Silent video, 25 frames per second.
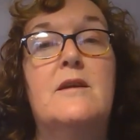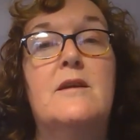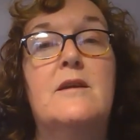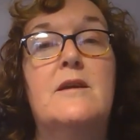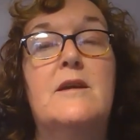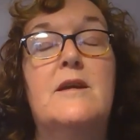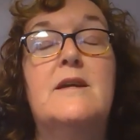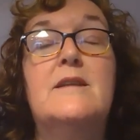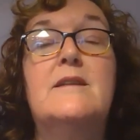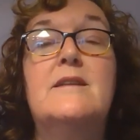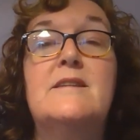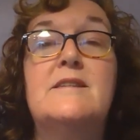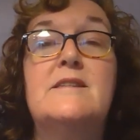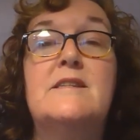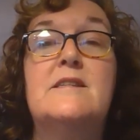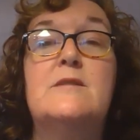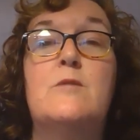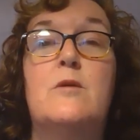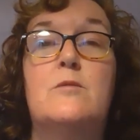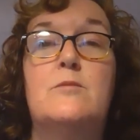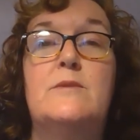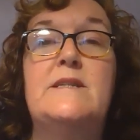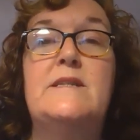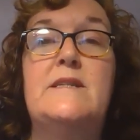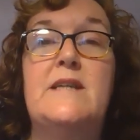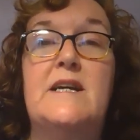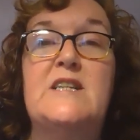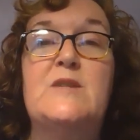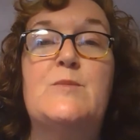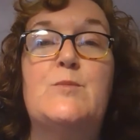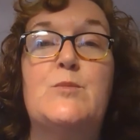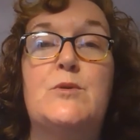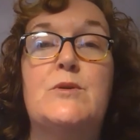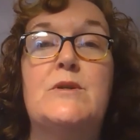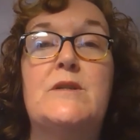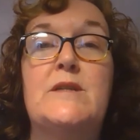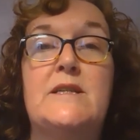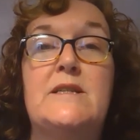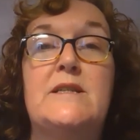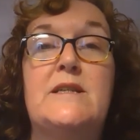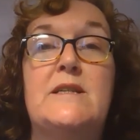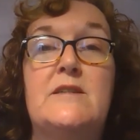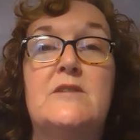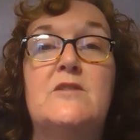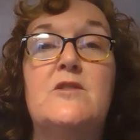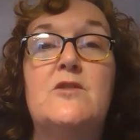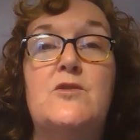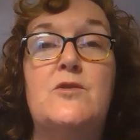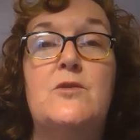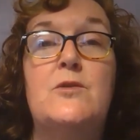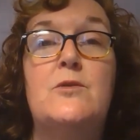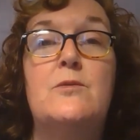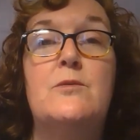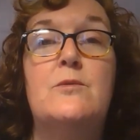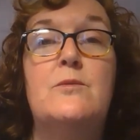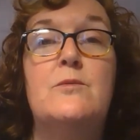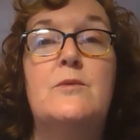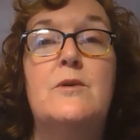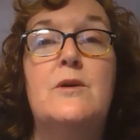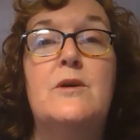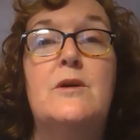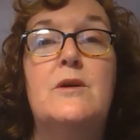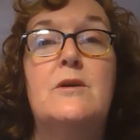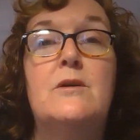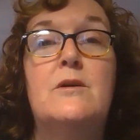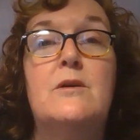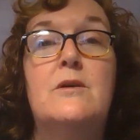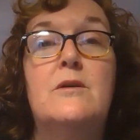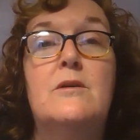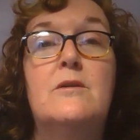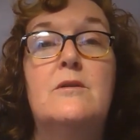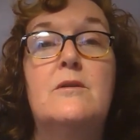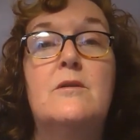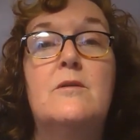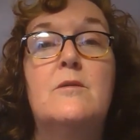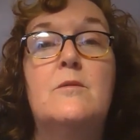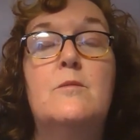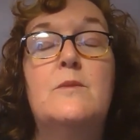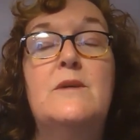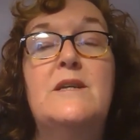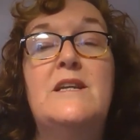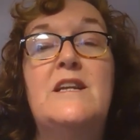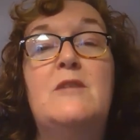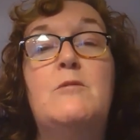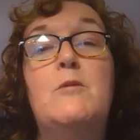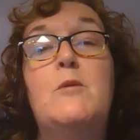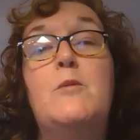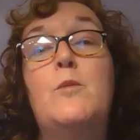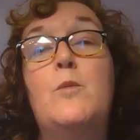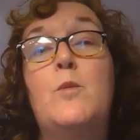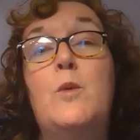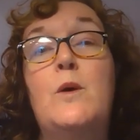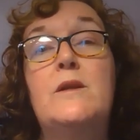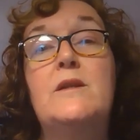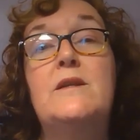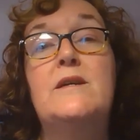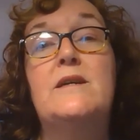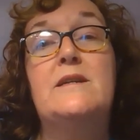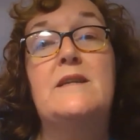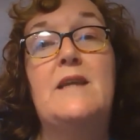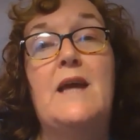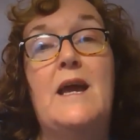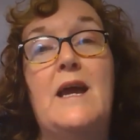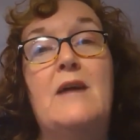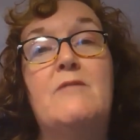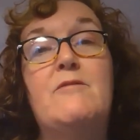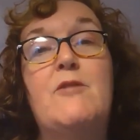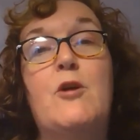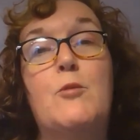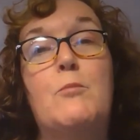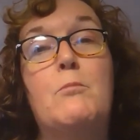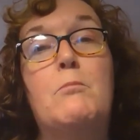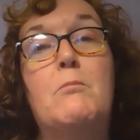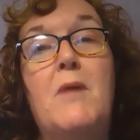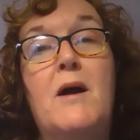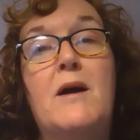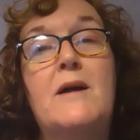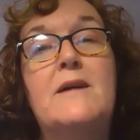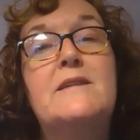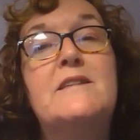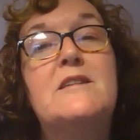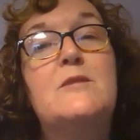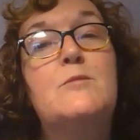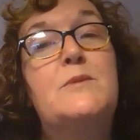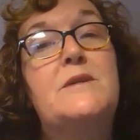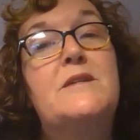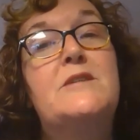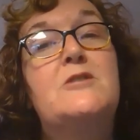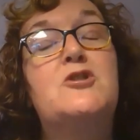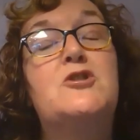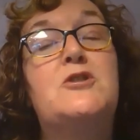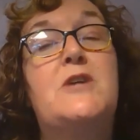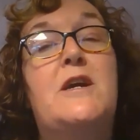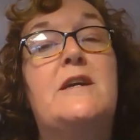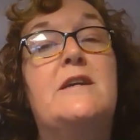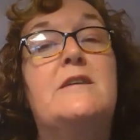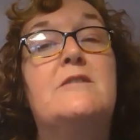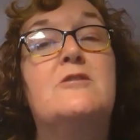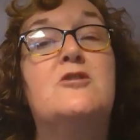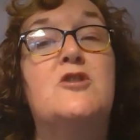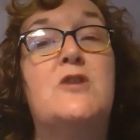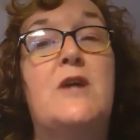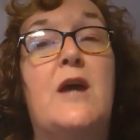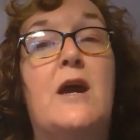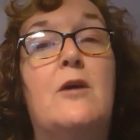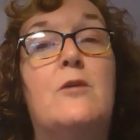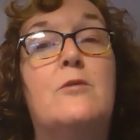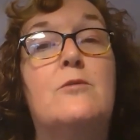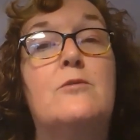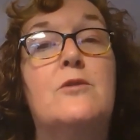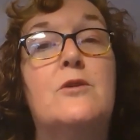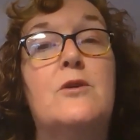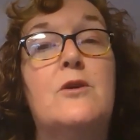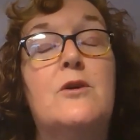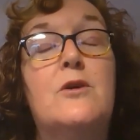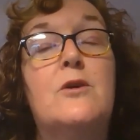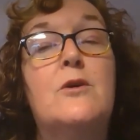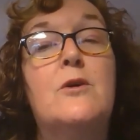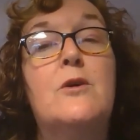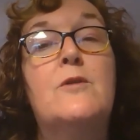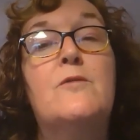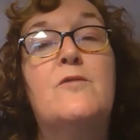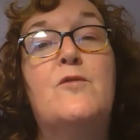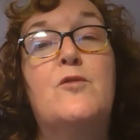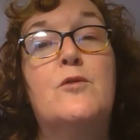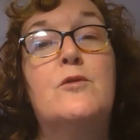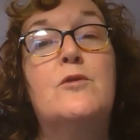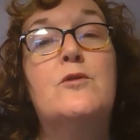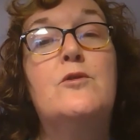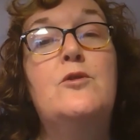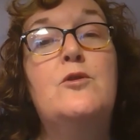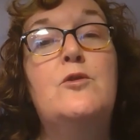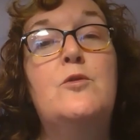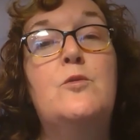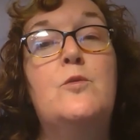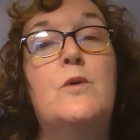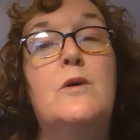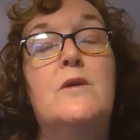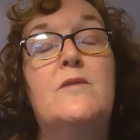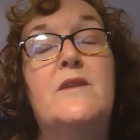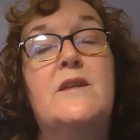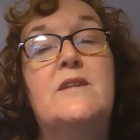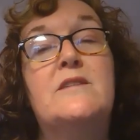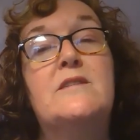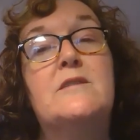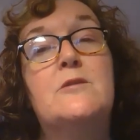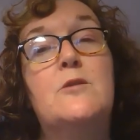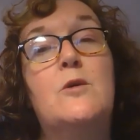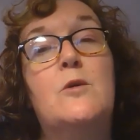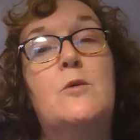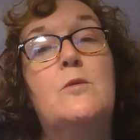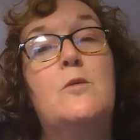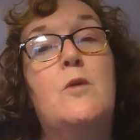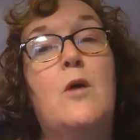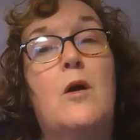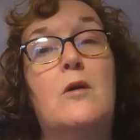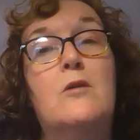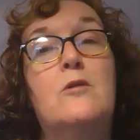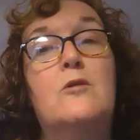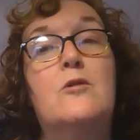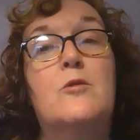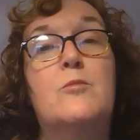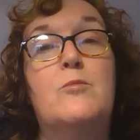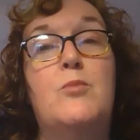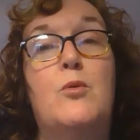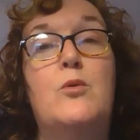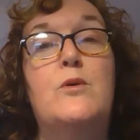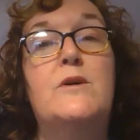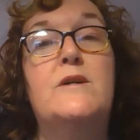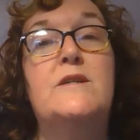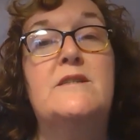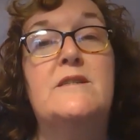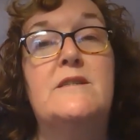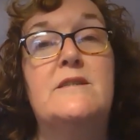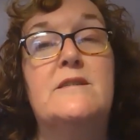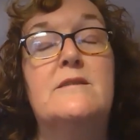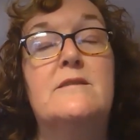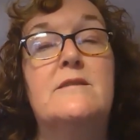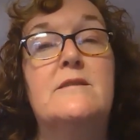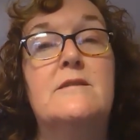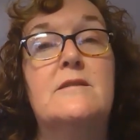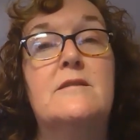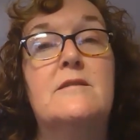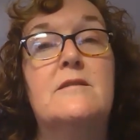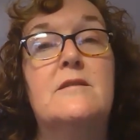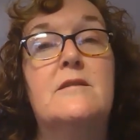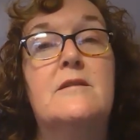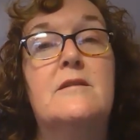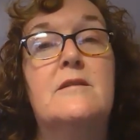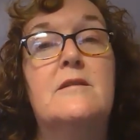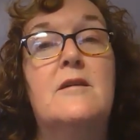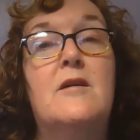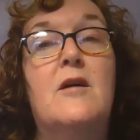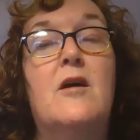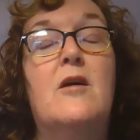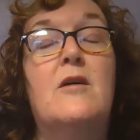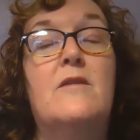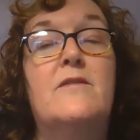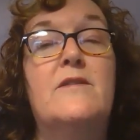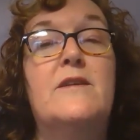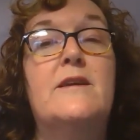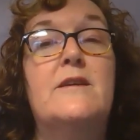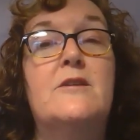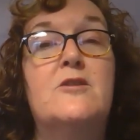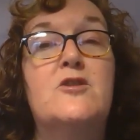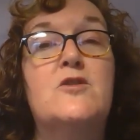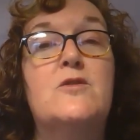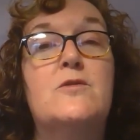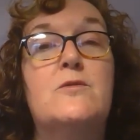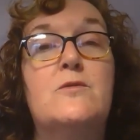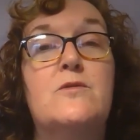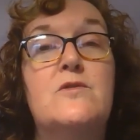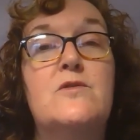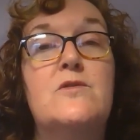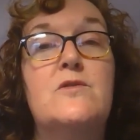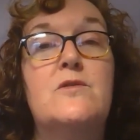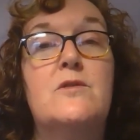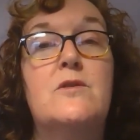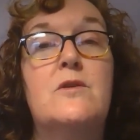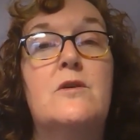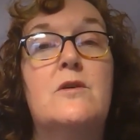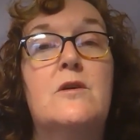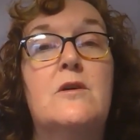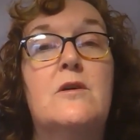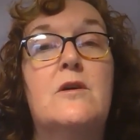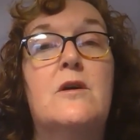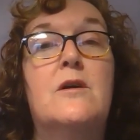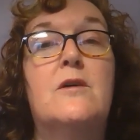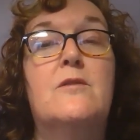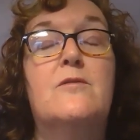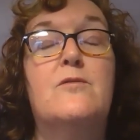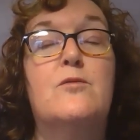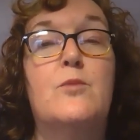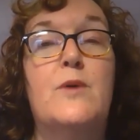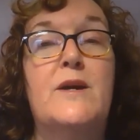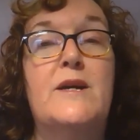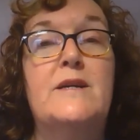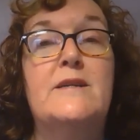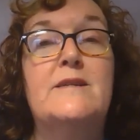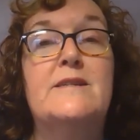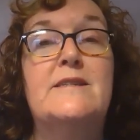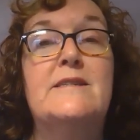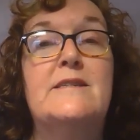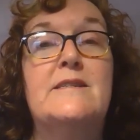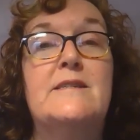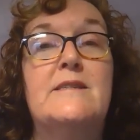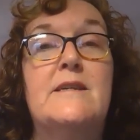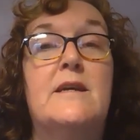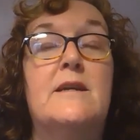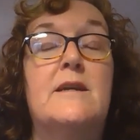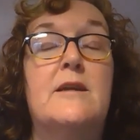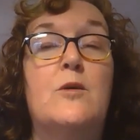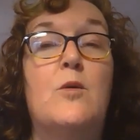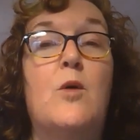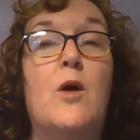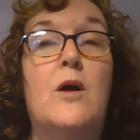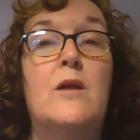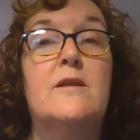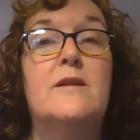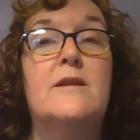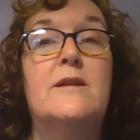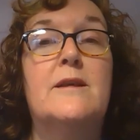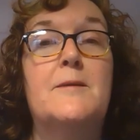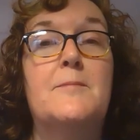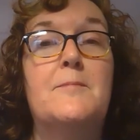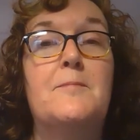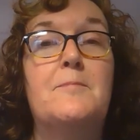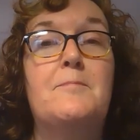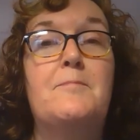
And this is what we desperately need to do. We need to be willing to have our mind be changed out for a new one that's no longer poisoned on the issues of race and equality.